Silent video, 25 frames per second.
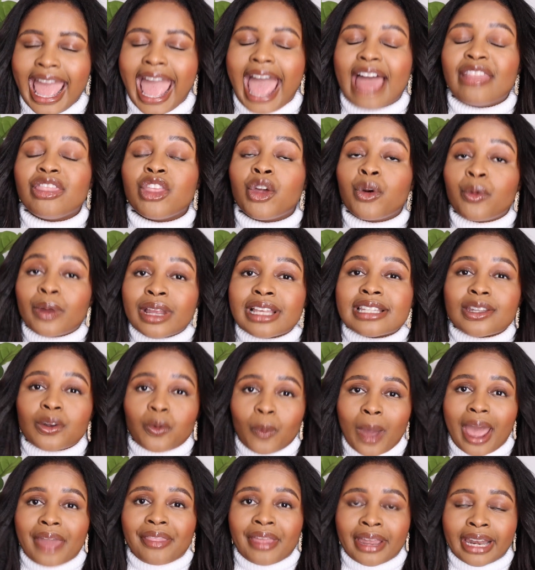And the
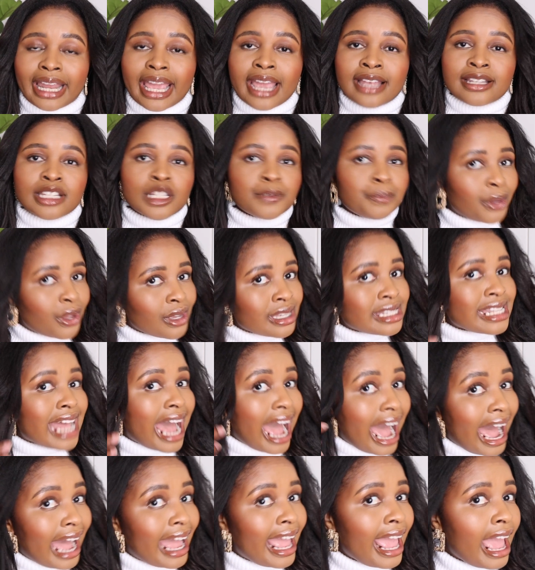reason why that is because
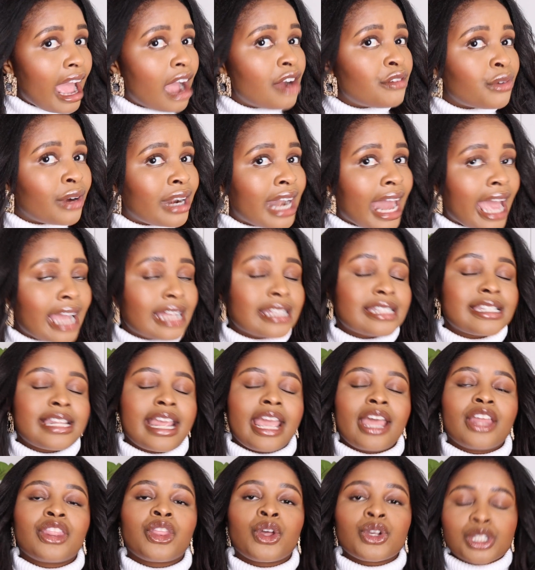I have relaxed
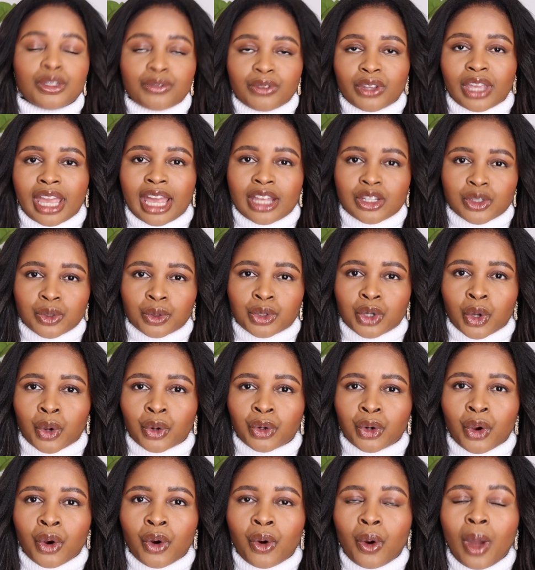hair. Those of you guys who
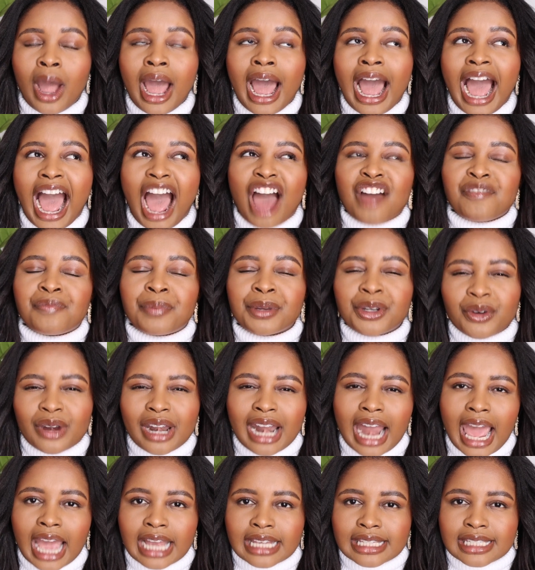don't know, I've been
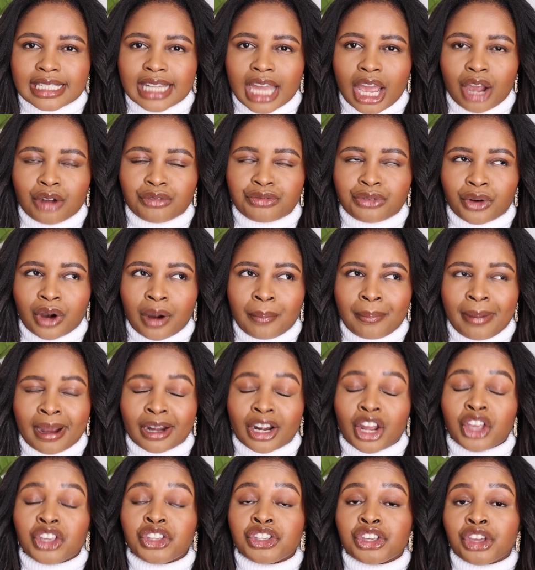relaxed now for
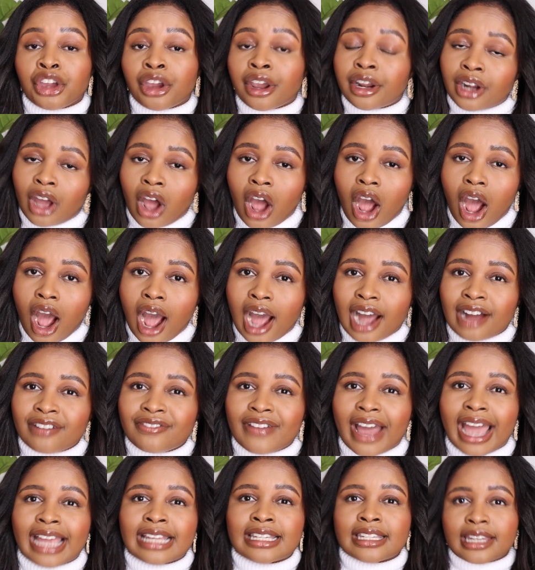about a year and a
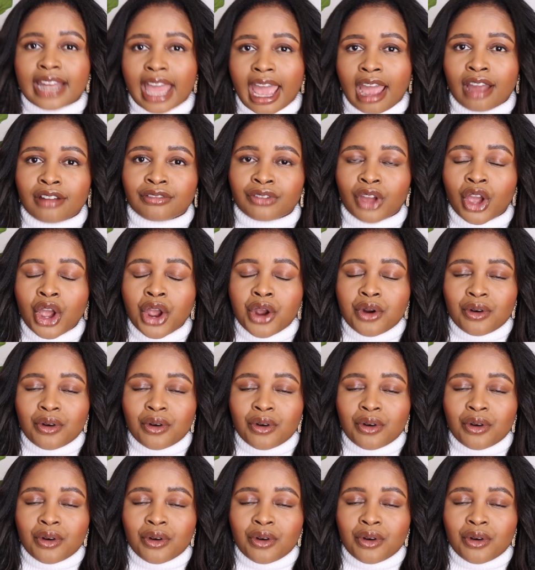half. I did have